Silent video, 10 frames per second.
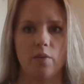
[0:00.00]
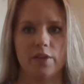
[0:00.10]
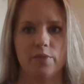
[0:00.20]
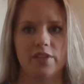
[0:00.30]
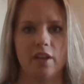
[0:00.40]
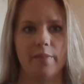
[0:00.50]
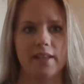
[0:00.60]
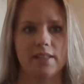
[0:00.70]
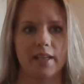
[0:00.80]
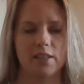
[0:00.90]
which resolved
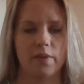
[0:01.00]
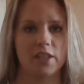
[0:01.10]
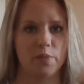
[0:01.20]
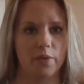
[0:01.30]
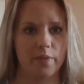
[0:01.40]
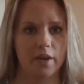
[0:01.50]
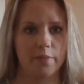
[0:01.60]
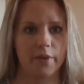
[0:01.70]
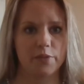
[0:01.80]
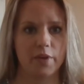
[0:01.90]
by 6 weeks
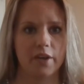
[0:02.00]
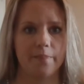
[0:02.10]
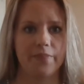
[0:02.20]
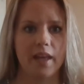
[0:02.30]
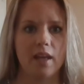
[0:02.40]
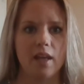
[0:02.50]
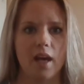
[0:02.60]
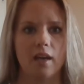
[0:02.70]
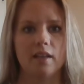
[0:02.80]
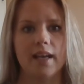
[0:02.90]
postpartum,
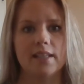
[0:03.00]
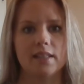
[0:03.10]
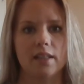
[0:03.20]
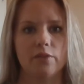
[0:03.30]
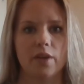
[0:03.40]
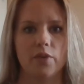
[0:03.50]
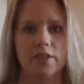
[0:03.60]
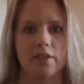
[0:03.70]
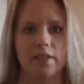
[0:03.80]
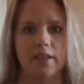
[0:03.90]
and her last delivery
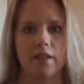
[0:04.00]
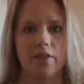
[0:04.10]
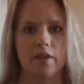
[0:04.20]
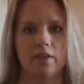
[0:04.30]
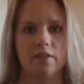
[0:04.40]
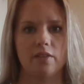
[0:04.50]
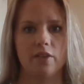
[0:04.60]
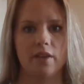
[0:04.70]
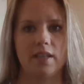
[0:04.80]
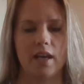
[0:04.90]
resulting in a
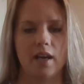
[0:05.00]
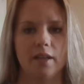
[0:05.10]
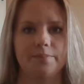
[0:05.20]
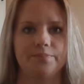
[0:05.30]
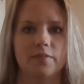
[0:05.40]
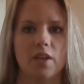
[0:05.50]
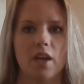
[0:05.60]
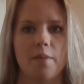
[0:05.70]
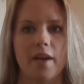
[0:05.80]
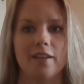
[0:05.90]
3rd-degree tear.
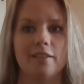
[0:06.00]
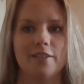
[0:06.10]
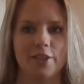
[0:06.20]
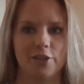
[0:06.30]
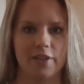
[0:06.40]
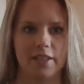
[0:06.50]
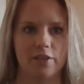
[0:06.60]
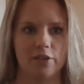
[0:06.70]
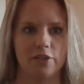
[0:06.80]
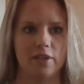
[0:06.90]
Her medical, surgery,
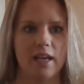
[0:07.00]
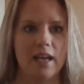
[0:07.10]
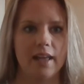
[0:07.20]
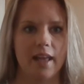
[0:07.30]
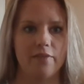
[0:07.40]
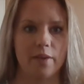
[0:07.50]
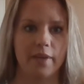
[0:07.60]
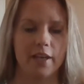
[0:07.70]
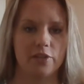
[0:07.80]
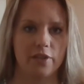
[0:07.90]
social, and
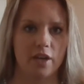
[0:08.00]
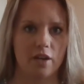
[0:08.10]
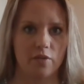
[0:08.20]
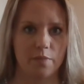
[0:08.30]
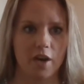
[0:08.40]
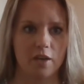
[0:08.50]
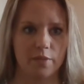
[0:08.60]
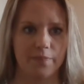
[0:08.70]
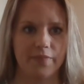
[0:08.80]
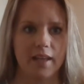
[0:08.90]
family history are
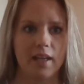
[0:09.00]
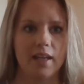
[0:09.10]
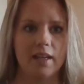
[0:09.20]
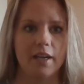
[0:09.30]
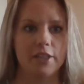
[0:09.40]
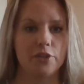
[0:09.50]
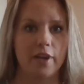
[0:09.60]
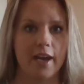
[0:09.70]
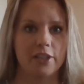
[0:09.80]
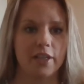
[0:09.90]
unremarkable. In
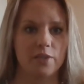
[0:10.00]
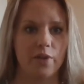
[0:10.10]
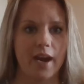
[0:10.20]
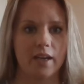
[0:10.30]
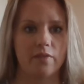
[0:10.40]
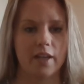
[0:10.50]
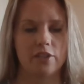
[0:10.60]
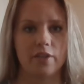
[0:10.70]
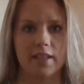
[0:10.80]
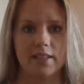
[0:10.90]
triage, she has a reactive
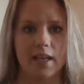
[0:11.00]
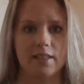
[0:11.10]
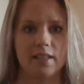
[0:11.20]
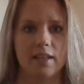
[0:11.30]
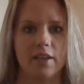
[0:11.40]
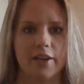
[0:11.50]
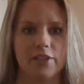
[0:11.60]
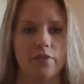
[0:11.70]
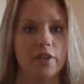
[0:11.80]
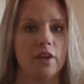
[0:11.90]
non-stress test. Her
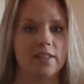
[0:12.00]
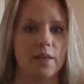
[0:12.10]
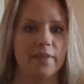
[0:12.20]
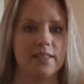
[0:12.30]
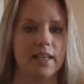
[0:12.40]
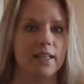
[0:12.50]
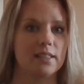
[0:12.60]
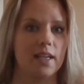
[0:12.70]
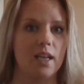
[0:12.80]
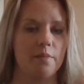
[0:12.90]
cervical exam is
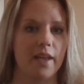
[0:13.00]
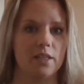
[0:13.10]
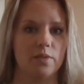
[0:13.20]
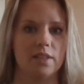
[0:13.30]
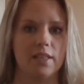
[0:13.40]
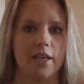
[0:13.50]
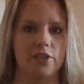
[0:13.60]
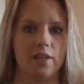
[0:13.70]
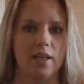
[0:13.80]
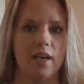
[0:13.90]
690 -1
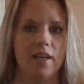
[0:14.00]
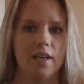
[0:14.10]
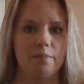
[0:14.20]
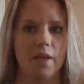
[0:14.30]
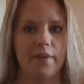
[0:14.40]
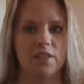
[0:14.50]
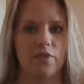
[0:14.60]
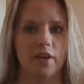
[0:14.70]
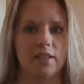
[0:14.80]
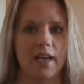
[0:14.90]
station. Baby is
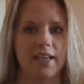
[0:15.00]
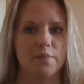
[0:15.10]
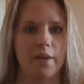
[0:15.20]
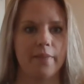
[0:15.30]
vertex by